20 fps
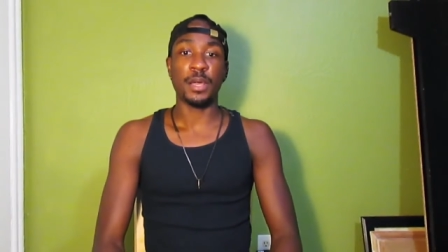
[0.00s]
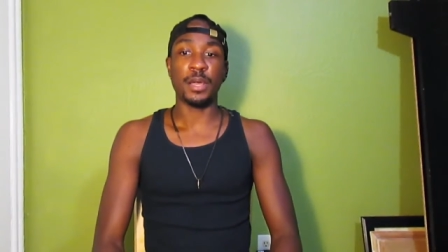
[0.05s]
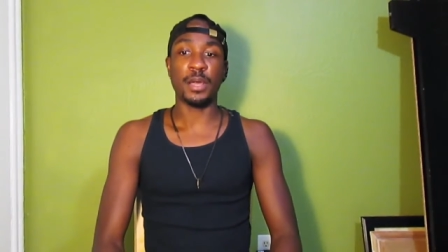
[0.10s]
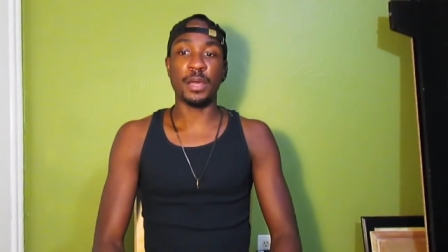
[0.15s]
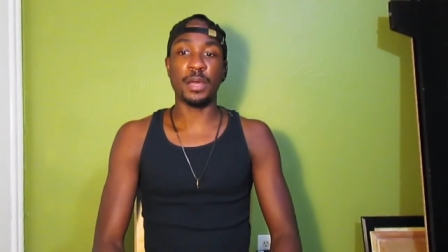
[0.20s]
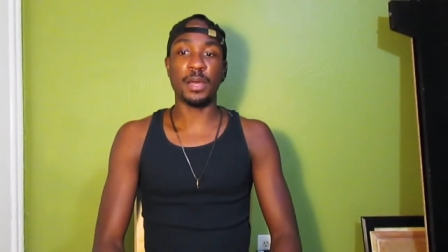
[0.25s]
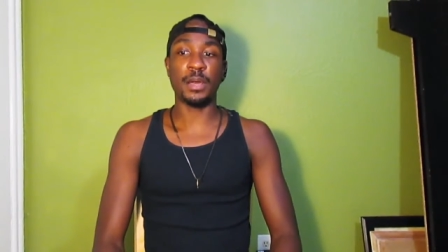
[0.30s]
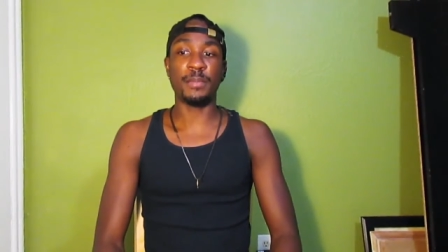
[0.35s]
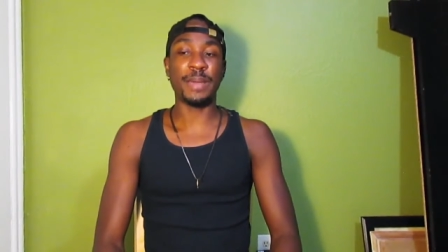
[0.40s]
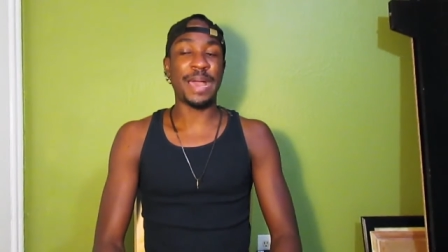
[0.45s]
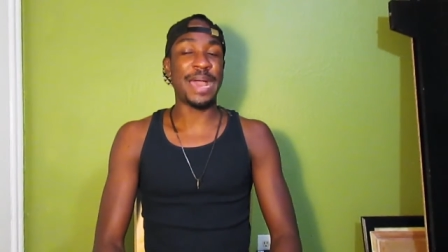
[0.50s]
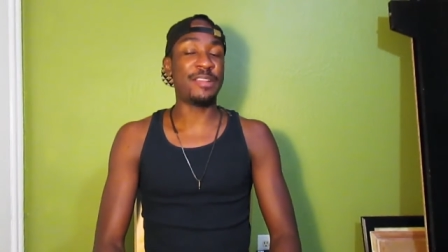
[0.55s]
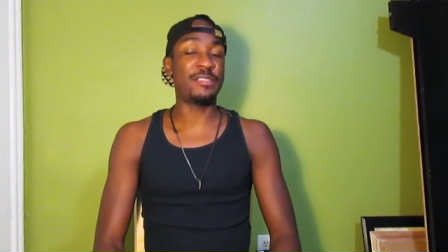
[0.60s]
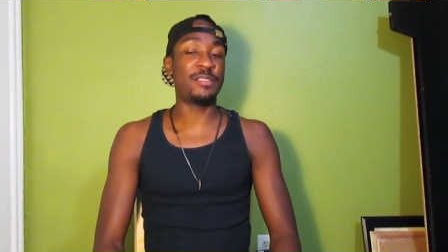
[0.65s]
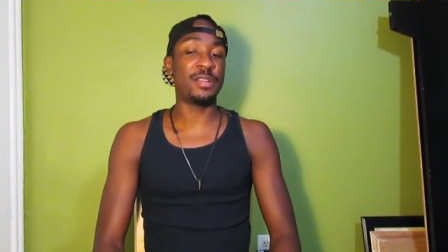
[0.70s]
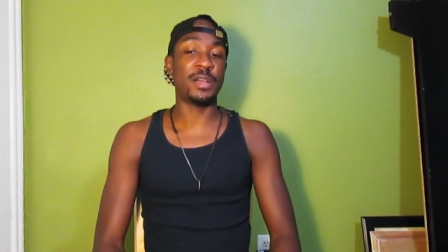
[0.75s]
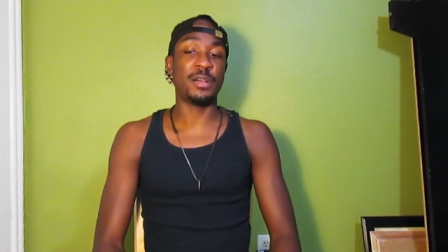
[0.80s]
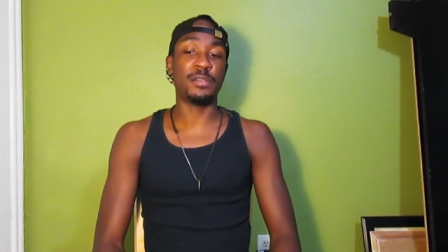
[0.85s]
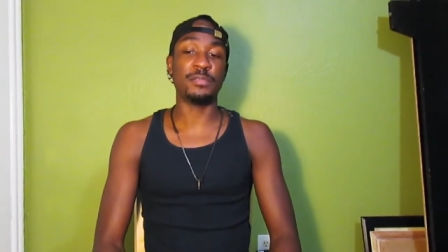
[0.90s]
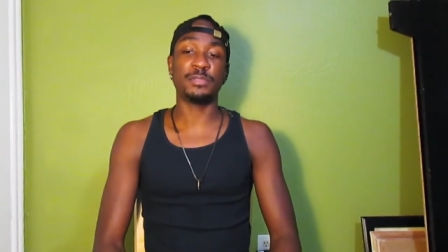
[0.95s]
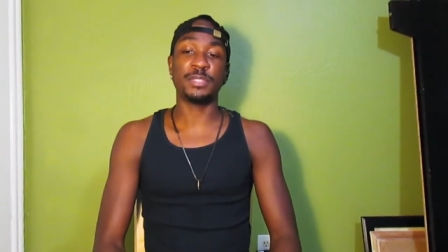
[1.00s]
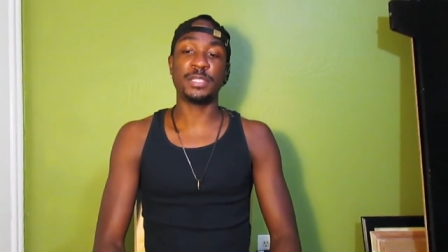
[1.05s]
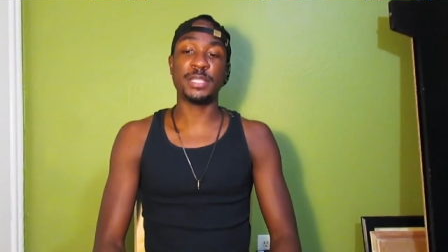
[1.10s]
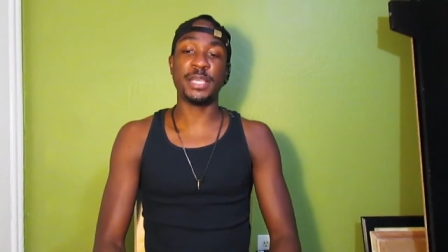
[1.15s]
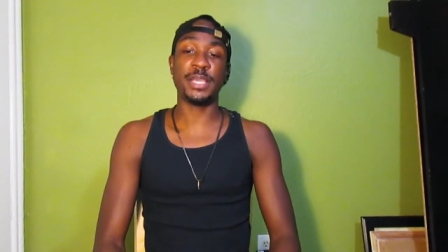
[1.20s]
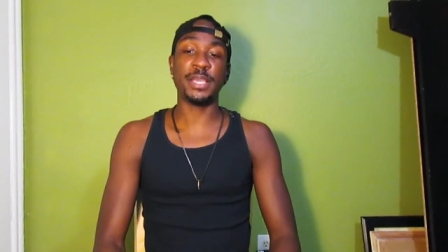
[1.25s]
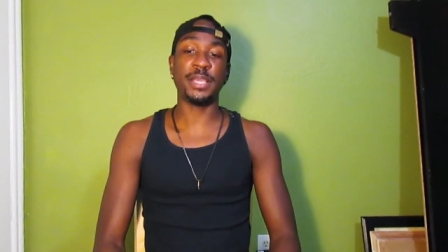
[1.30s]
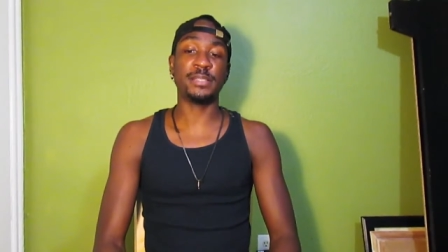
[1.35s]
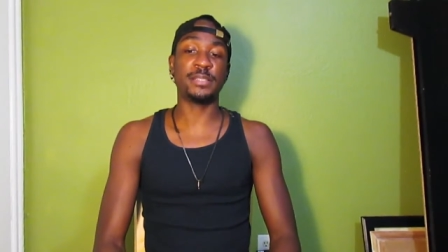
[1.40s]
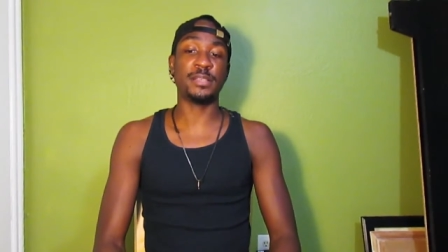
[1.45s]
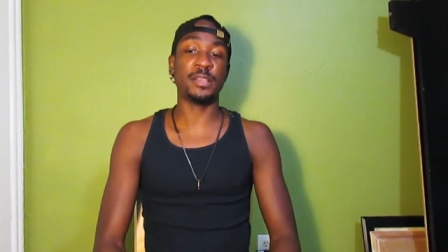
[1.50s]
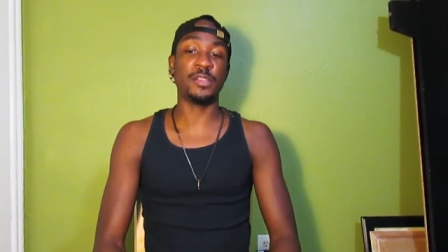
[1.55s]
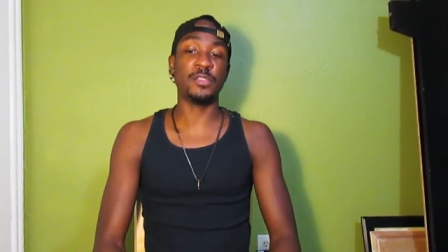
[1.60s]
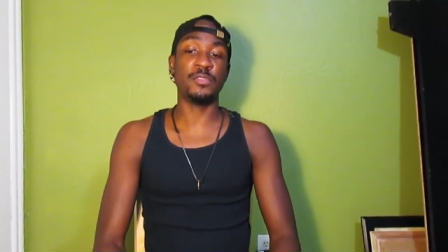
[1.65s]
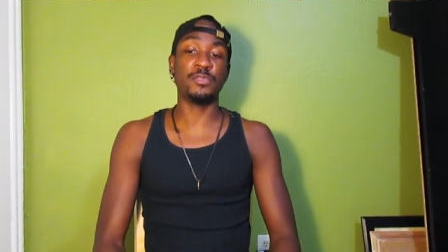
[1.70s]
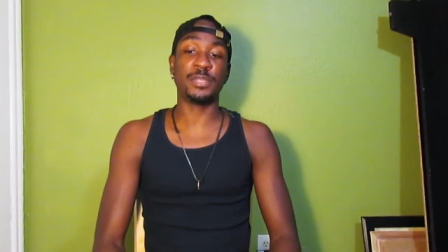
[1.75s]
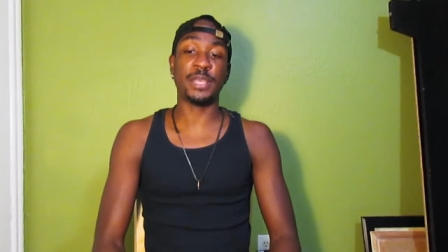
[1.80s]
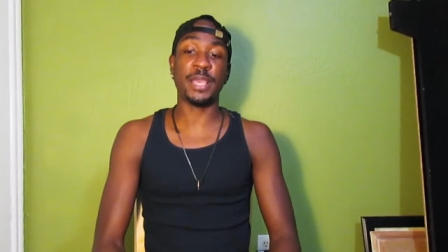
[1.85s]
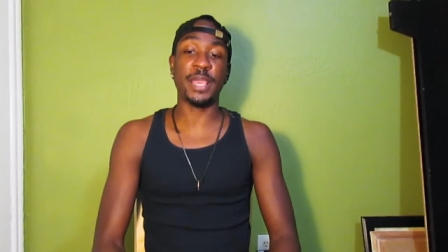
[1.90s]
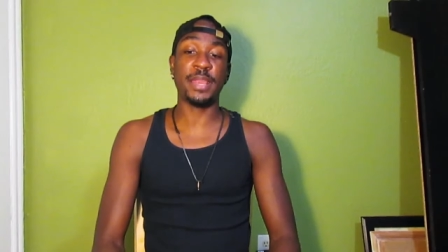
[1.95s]
I don't know. She is a
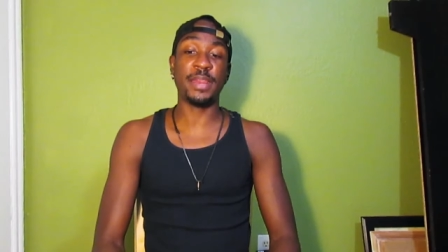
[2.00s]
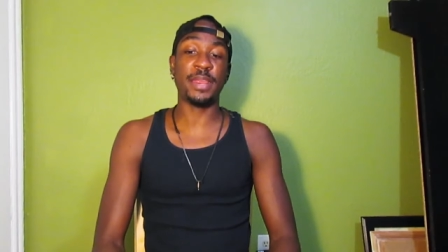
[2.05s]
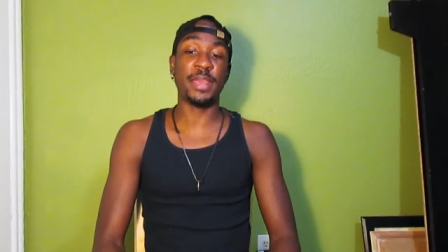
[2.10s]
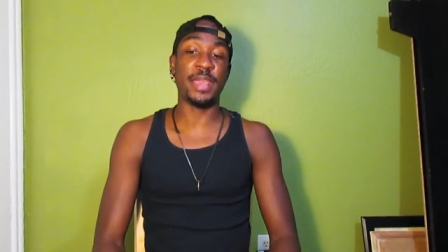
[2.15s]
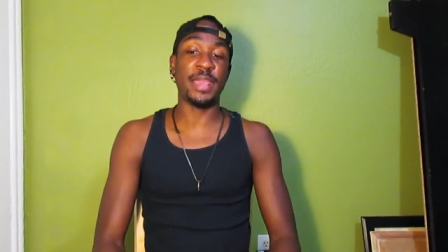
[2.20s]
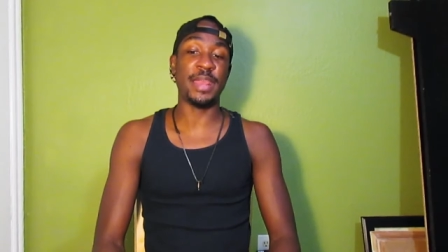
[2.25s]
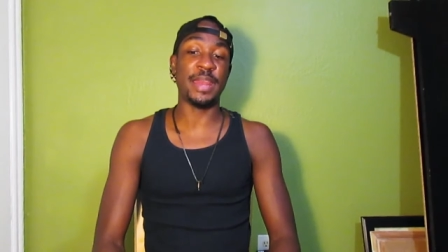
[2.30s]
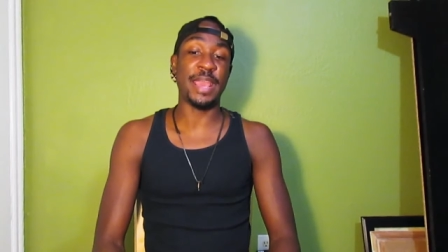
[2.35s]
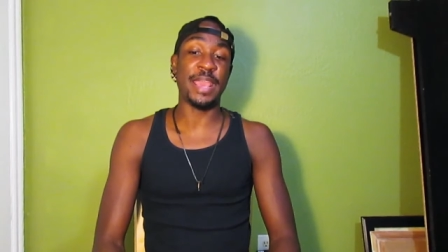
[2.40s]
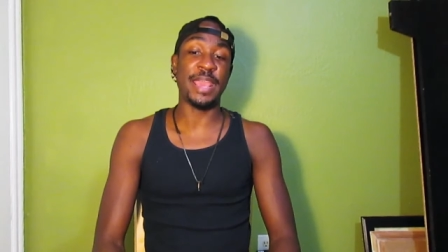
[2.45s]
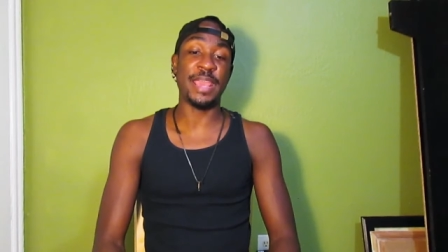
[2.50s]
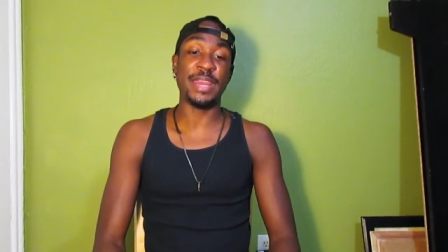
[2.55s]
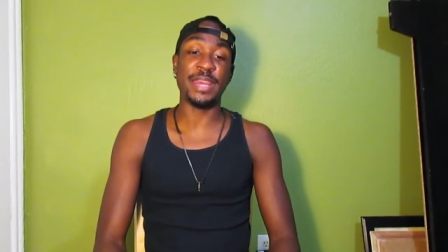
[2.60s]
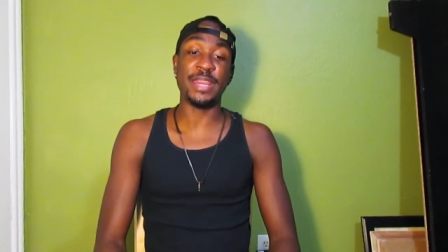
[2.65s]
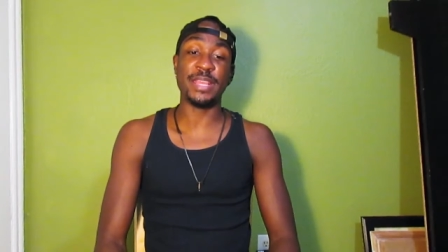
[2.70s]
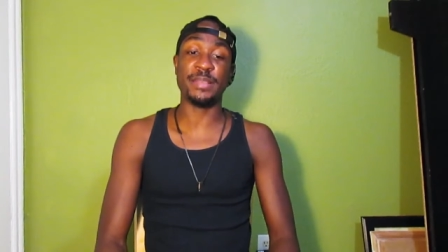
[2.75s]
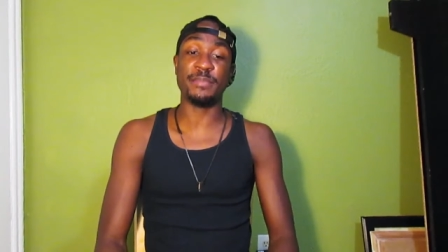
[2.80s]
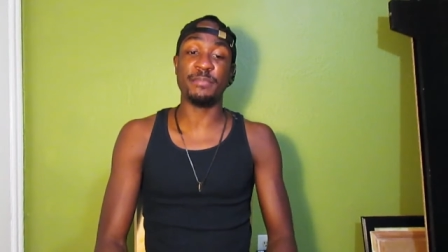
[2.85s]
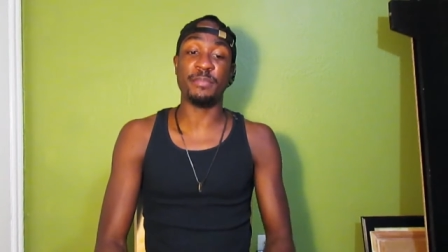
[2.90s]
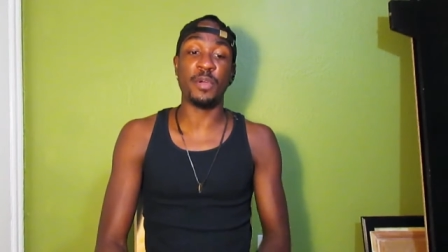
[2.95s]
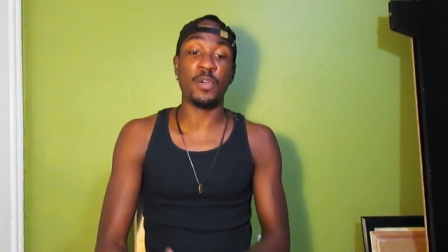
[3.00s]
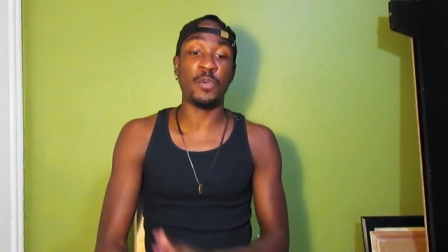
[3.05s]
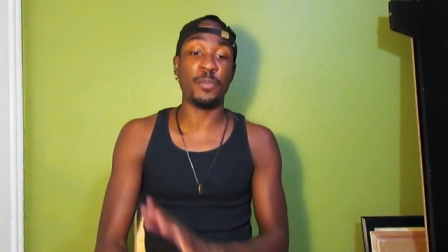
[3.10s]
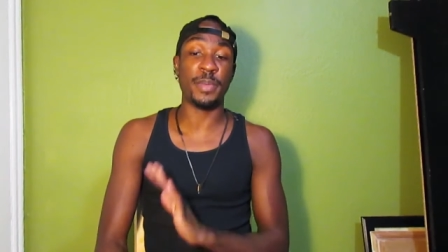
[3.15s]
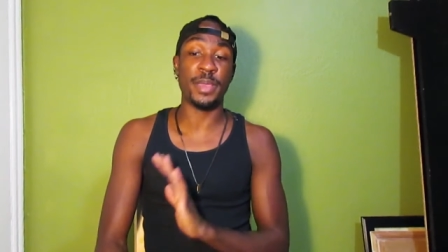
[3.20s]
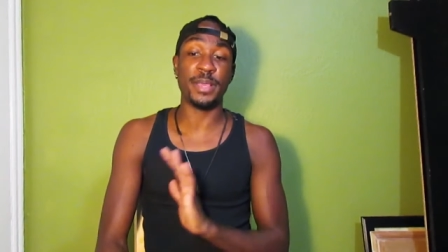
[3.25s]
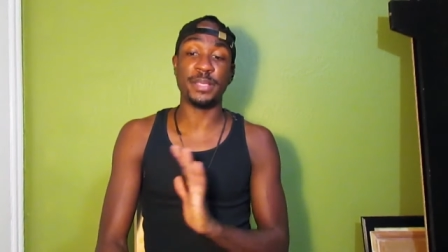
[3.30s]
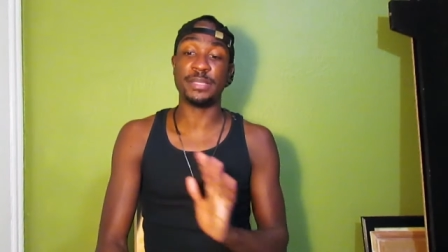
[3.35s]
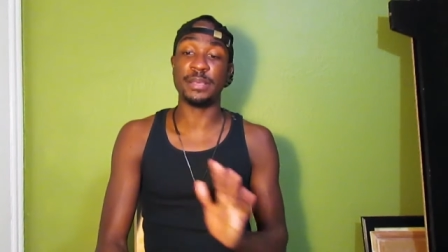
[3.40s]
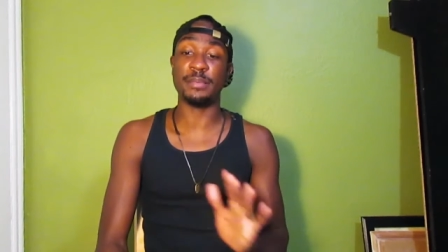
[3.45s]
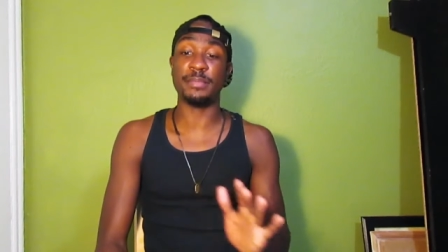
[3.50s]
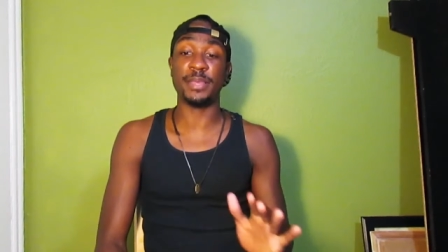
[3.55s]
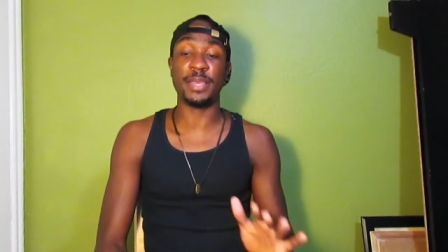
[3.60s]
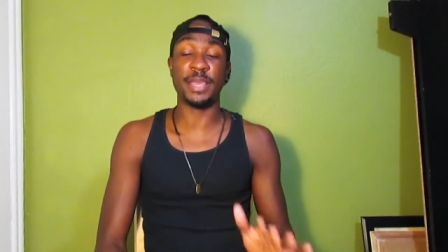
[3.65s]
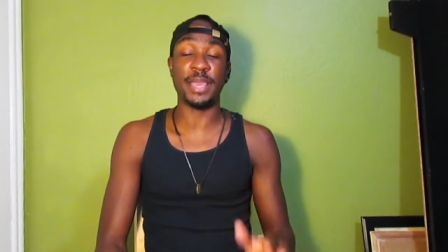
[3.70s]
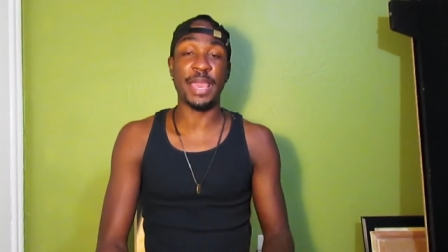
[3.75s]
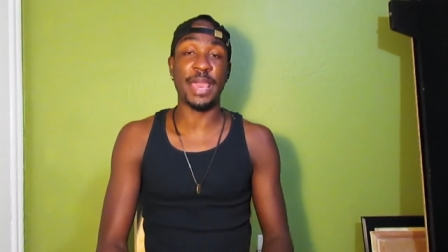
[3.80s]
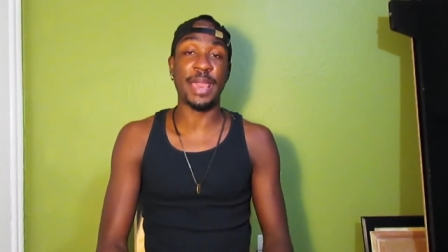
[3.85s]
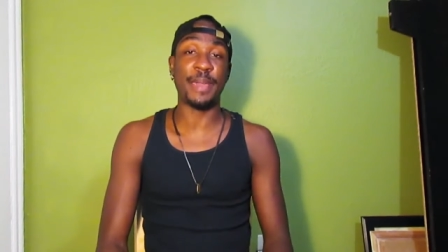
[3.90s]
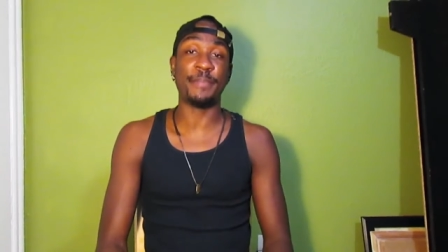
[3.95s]
loose cannon, and at any moment,
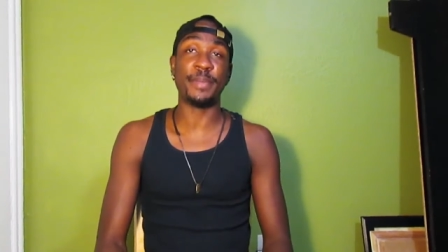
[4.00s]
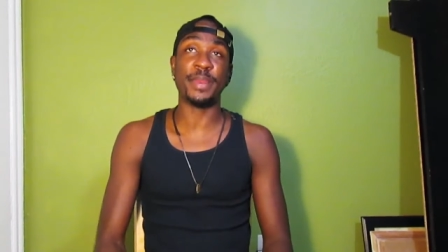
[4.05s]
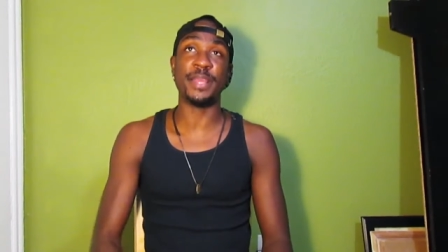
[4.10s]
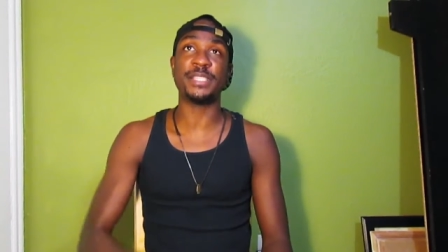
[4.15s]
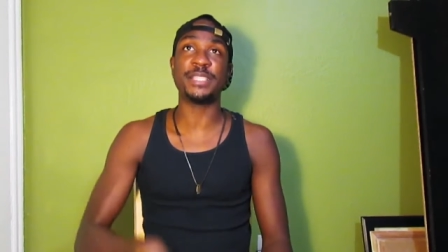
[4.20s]
something can happen.